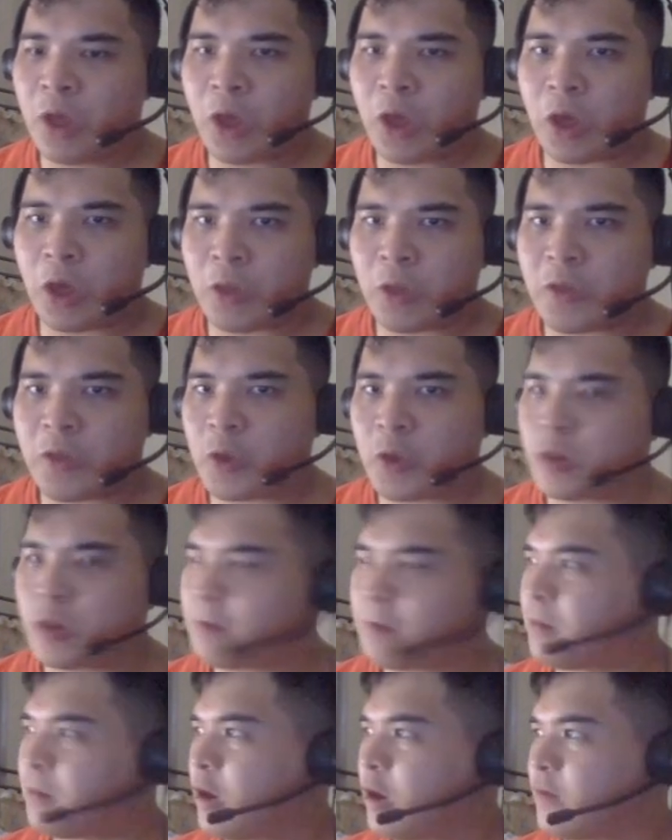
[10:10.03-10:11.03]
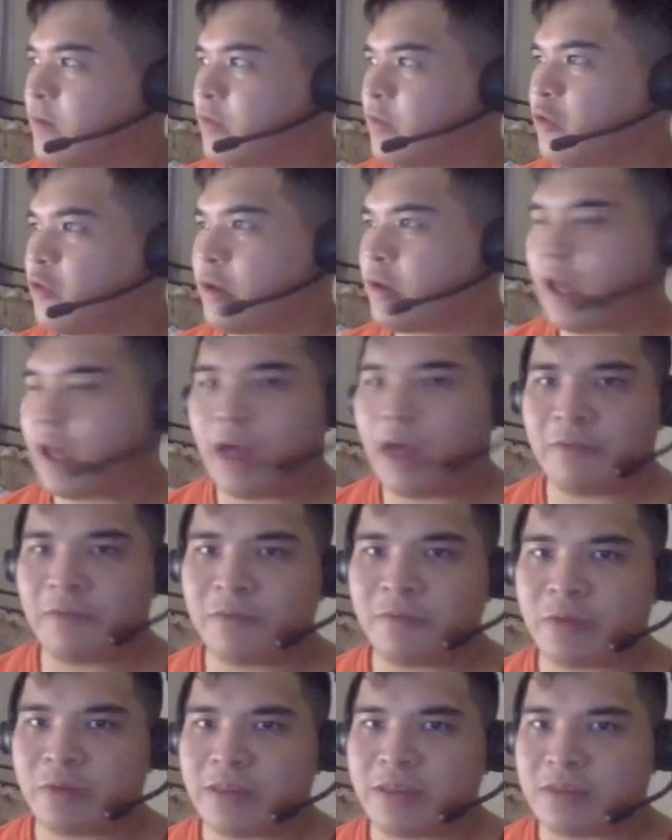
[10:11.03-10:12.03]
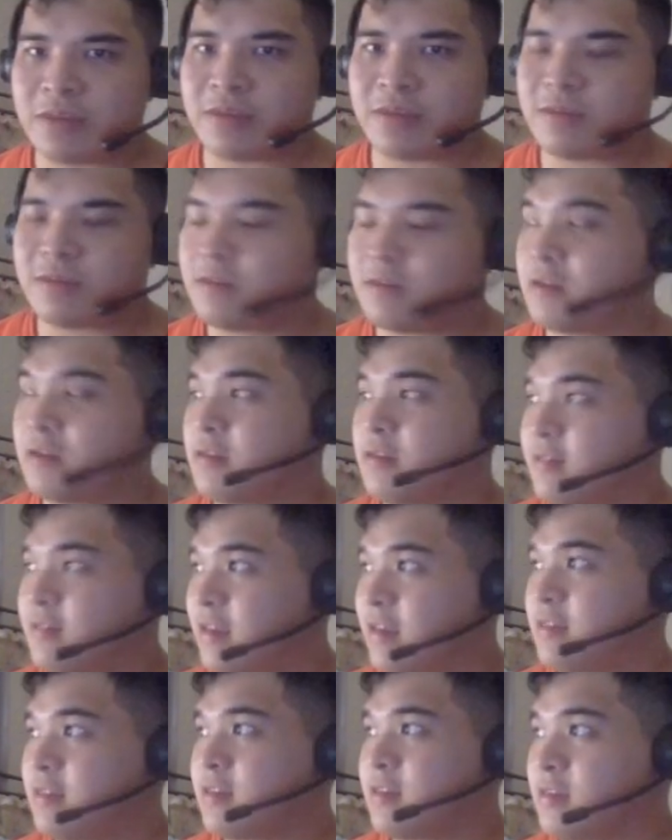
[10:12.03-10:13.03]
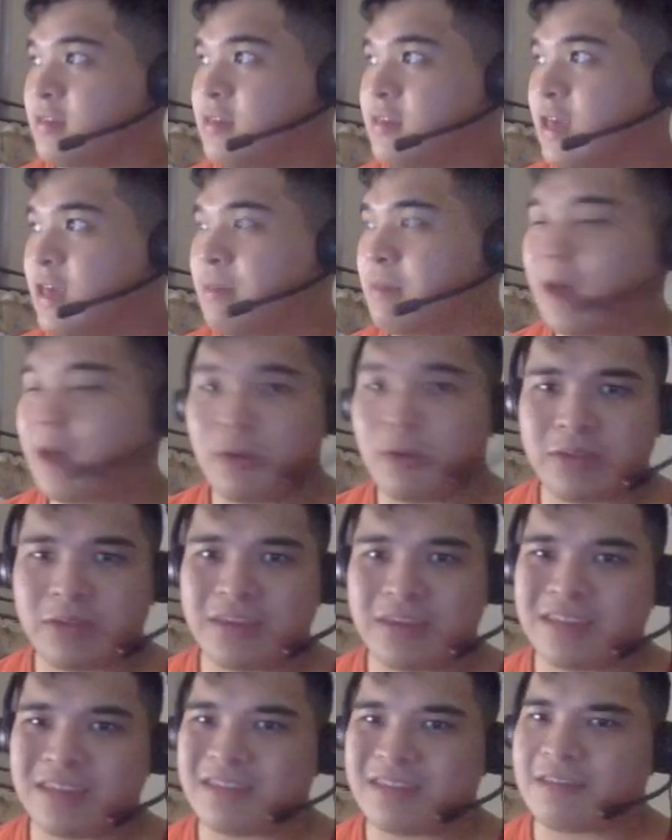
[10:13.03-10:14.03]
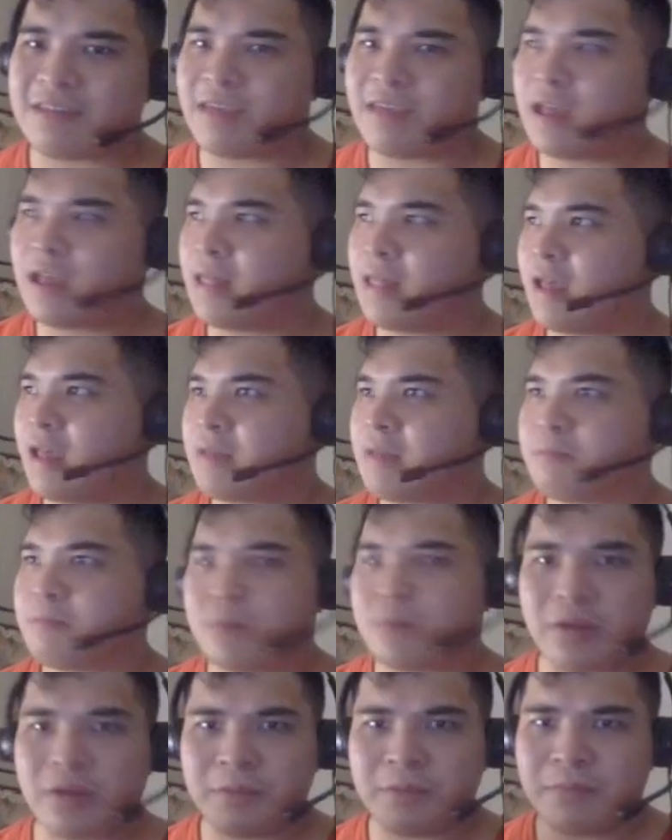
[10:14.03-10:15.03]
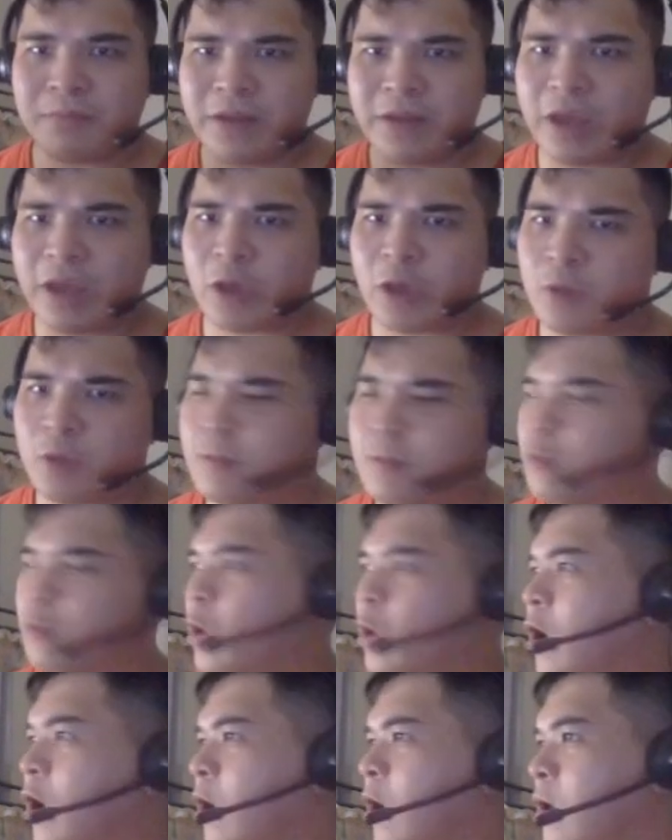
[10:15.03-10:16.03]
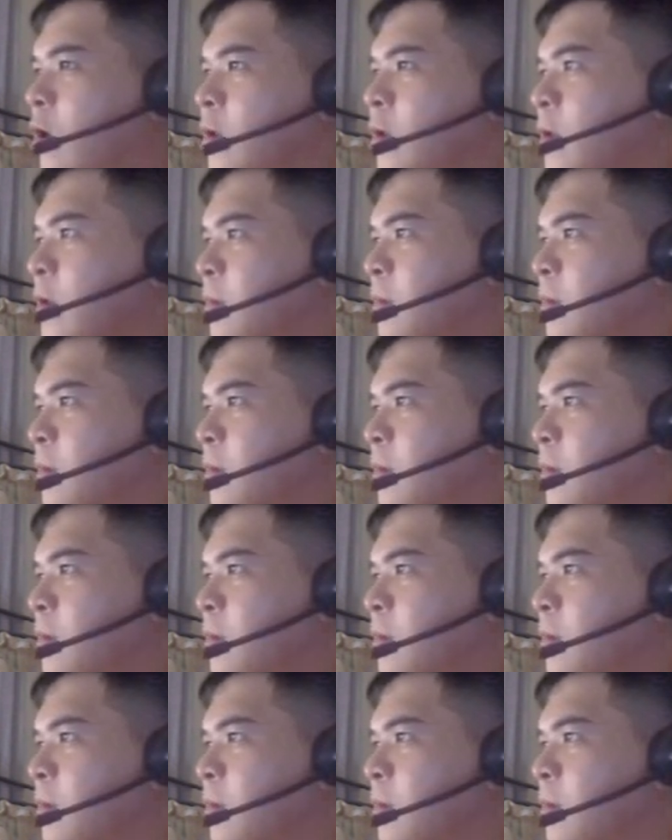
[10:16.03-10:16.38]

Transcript: uh, the only part of the Toyota Alphard that still stays the same, I would say it's the tail light, but but I could be wrong.